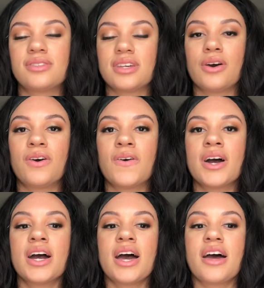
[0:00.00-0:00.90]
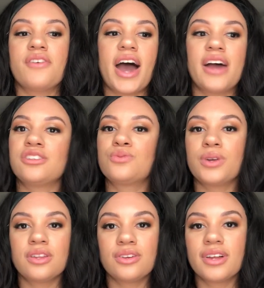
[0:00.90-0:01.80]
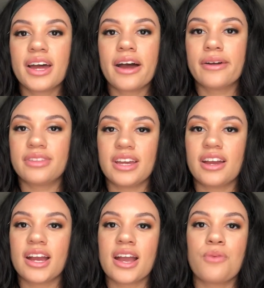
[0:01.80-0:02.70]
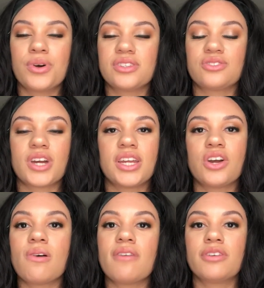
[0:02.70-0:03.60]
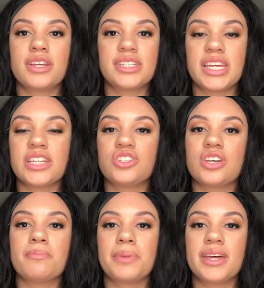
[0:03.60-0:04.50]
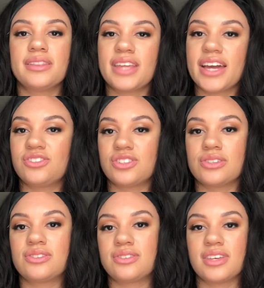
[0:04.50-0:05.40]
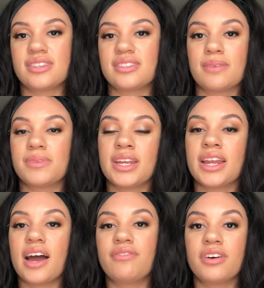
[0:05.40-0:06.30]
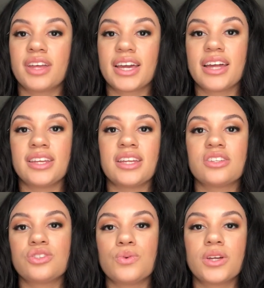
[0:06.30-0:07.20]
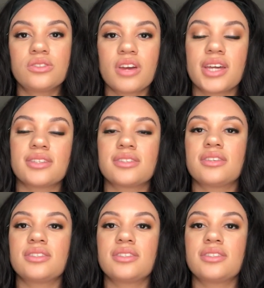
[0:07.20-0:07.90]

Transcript: So I just wanted to throw that out there. I wasn't trying to go off on a tangent, but that just is something that I felt like I needed to address.